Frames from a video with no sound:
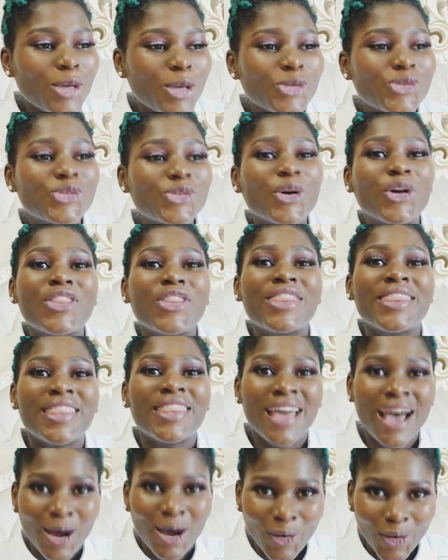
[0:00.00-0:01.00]
So
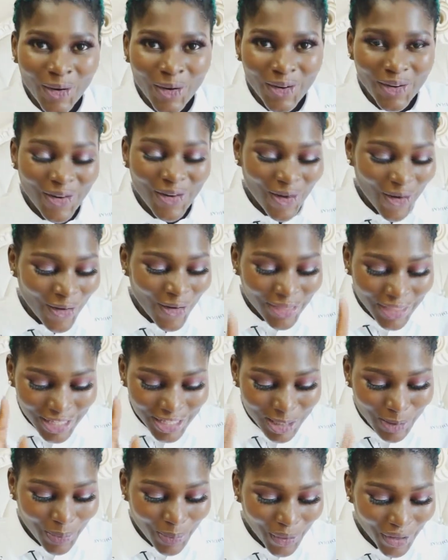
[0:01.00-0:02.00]
now on
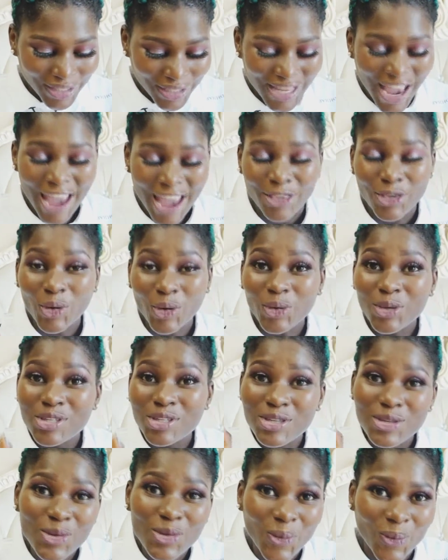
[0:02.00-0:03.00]
this point, I don't
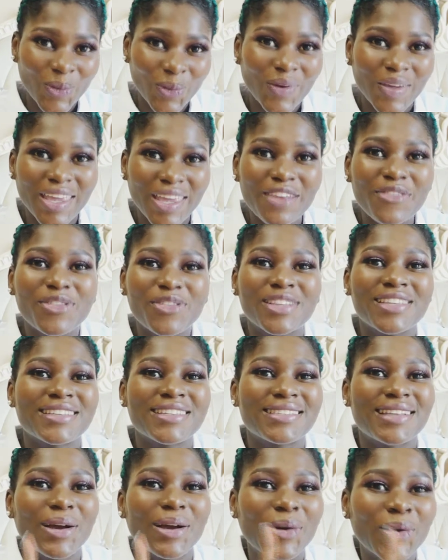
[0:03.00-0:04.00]
know if it
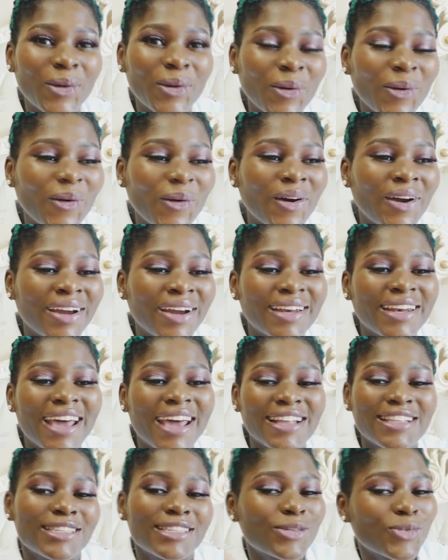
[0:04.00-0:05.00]
is the glow oil
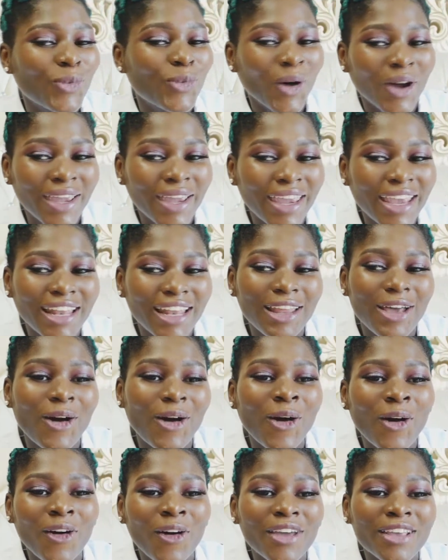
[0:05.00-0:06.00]
that's working,
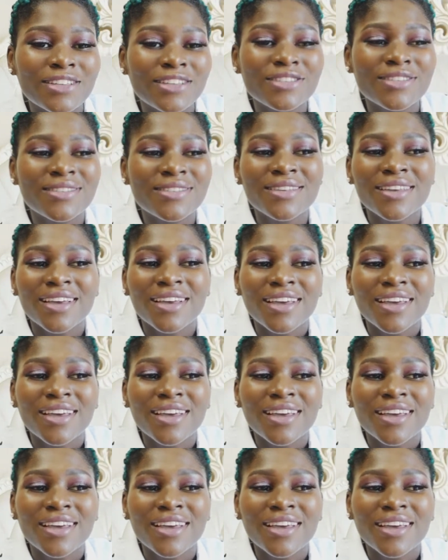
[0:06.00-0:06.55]
or is